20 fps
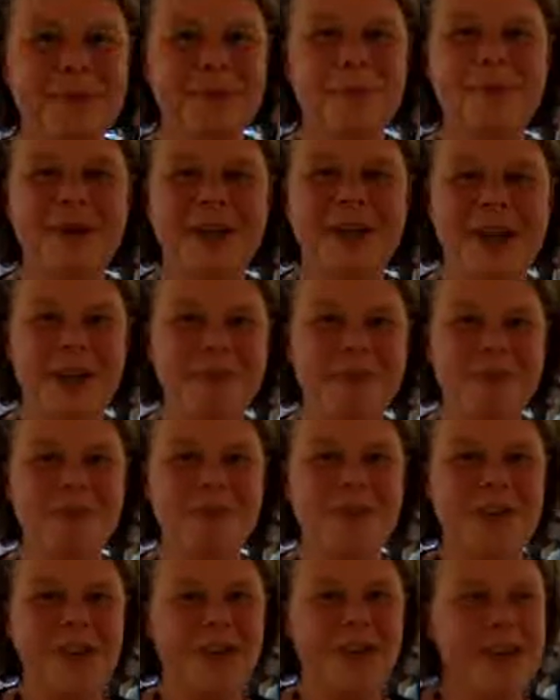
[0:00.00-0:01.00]
My name's
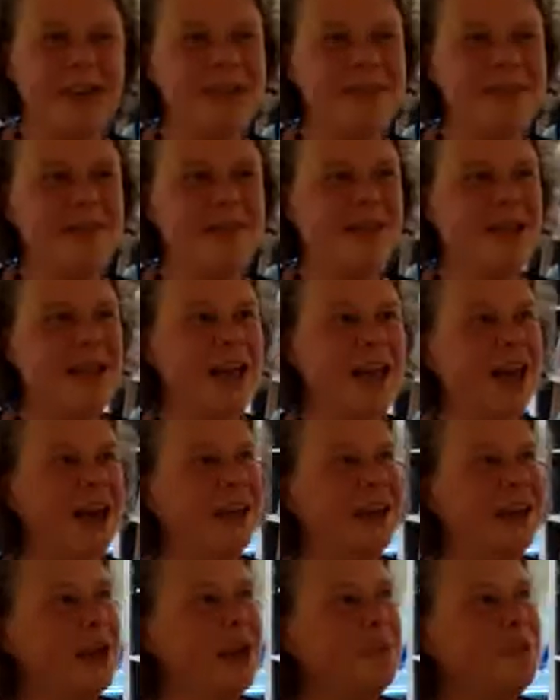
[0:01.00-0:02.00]
Jane Hissey
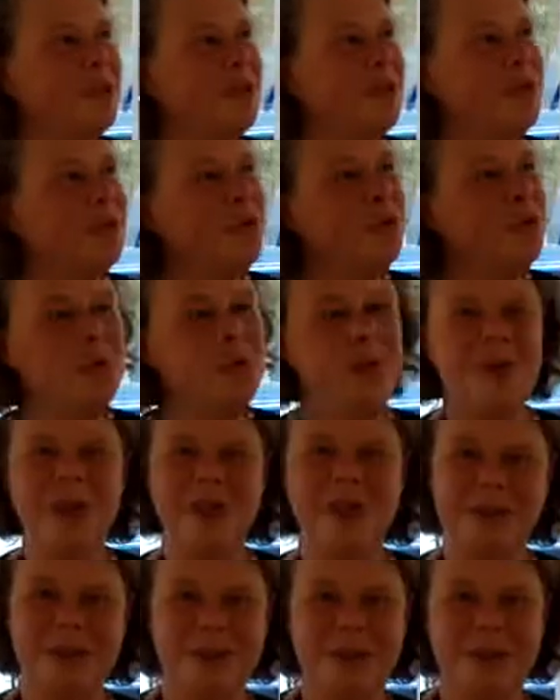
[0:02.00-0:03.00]
and I'm the author
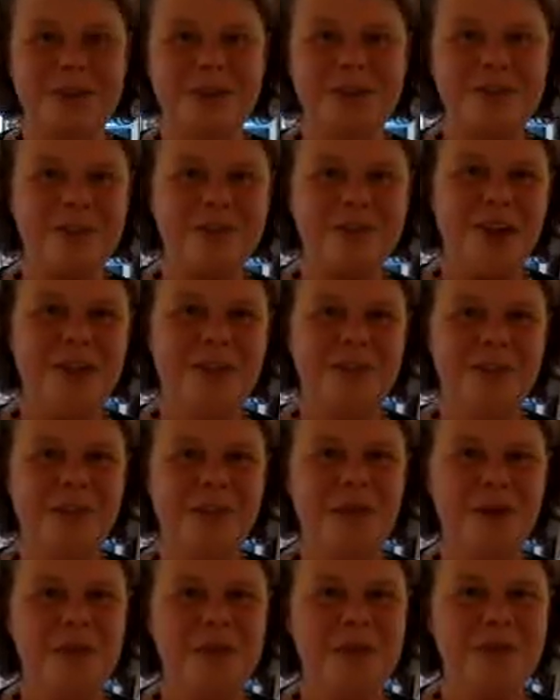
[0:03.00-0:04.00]
and illustrator
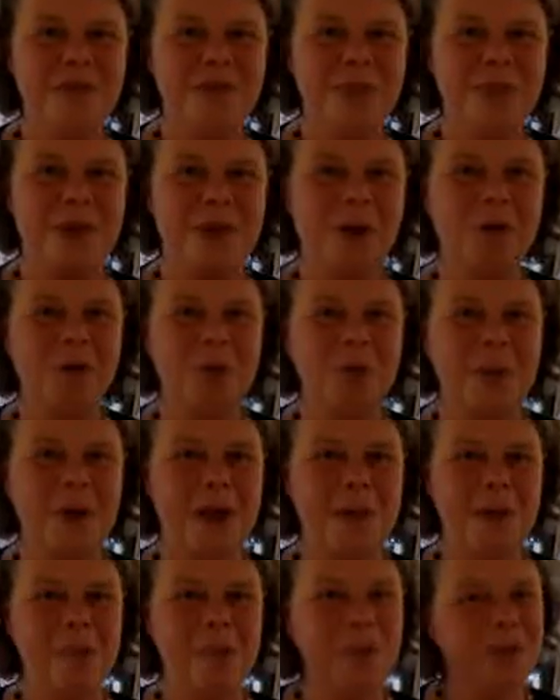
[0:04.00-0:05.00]
of the Old
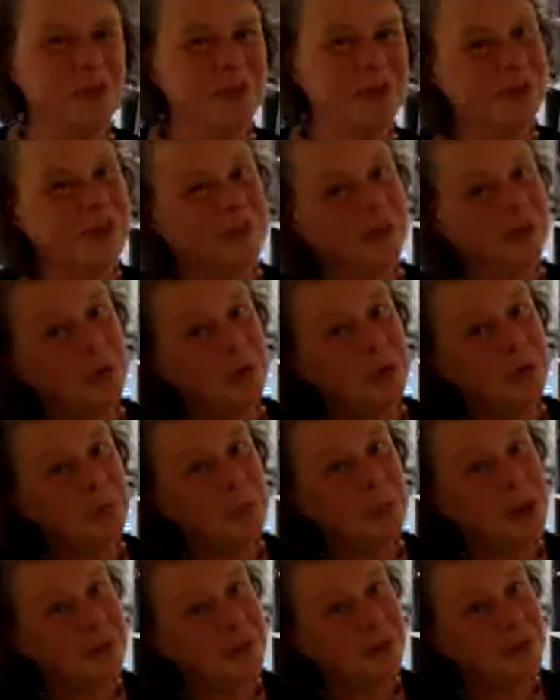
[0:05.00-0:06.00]
Bea books, the Old
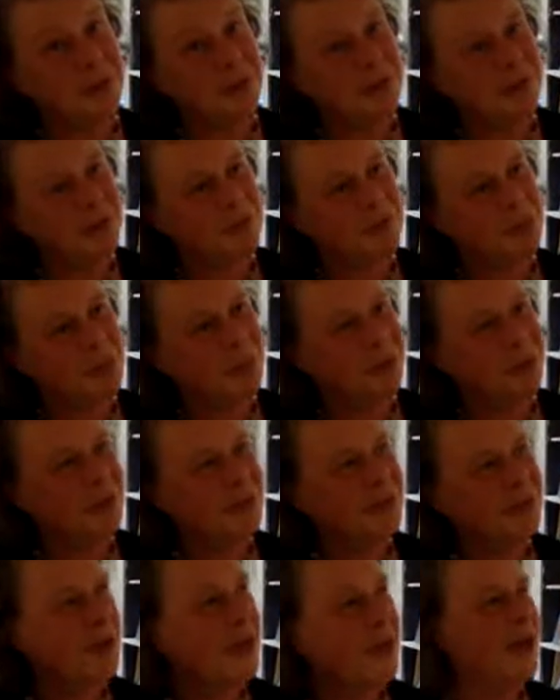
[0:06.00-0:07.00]
Bea series of
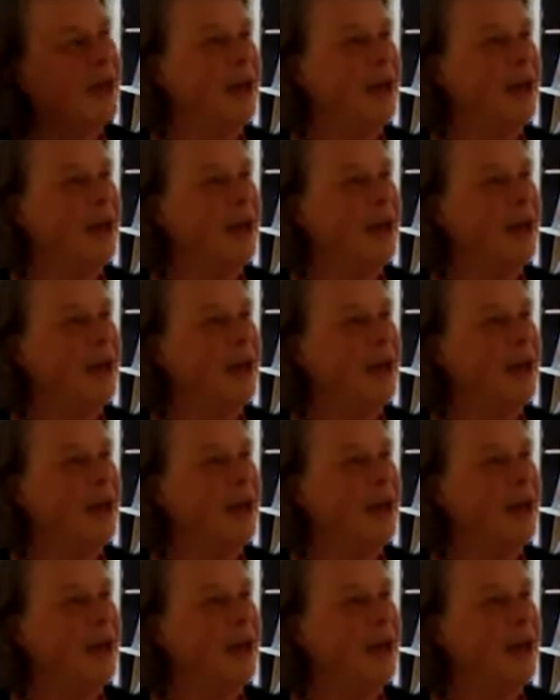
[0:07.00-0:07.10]
books,